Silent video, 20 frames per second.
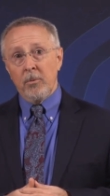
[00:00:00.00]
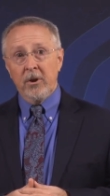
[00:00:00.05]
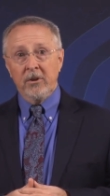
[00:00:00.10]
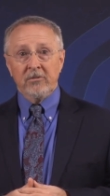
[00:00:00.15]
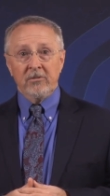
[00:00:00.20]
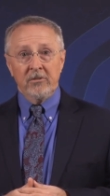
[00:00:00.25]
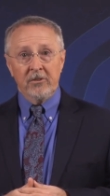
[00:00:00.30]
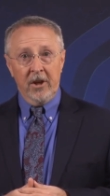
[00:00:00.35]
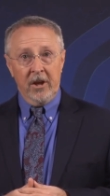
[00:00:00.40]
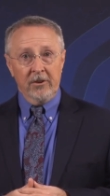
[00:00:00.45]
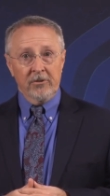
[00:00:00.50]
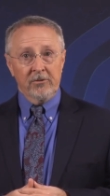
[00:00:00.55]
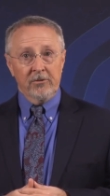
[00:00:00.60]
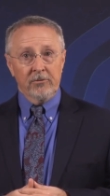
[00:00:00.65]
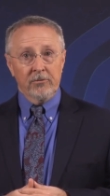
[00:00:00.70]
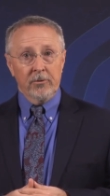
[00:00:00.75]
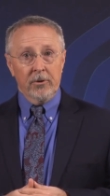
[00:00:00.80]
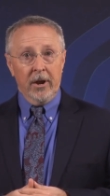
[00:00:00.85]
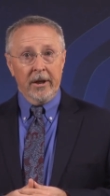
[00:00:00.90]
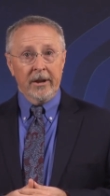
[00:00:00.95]

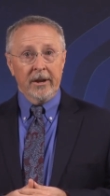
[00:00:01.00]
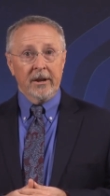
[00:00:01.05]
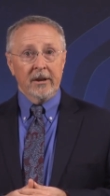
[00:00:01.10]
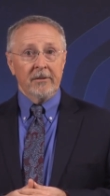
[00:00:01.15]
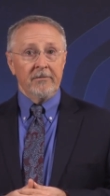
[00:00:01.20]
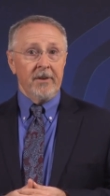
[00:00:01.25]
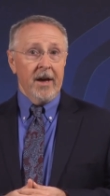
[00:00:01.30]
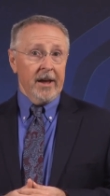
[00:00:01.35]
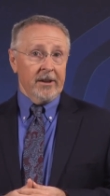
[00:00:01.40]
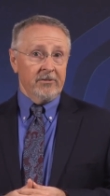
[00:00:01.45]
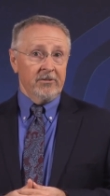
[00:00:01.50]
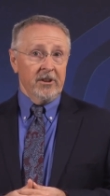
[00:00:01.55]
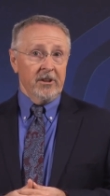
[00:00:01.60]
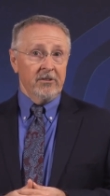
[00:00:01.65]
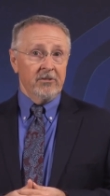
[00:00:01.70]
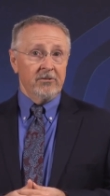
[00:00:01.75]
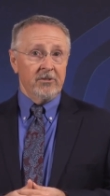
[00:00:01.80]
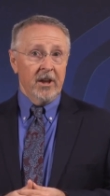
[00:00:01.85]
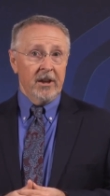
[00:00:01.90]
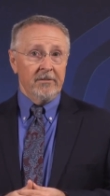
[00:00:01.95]
presentations relating to
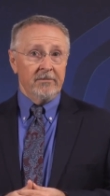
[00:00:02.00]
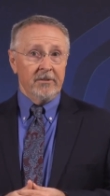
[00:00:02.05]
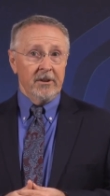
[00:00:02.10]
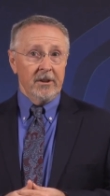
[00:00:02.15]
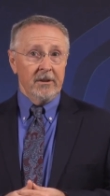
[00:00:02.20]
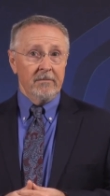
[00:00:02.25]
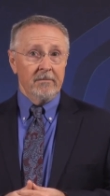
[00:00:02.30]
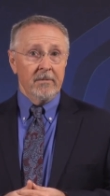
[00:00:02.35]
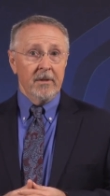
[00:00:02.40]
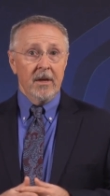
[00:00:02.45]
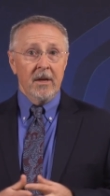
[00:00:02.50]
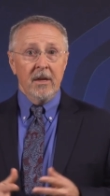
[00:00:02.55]
vaccine safety.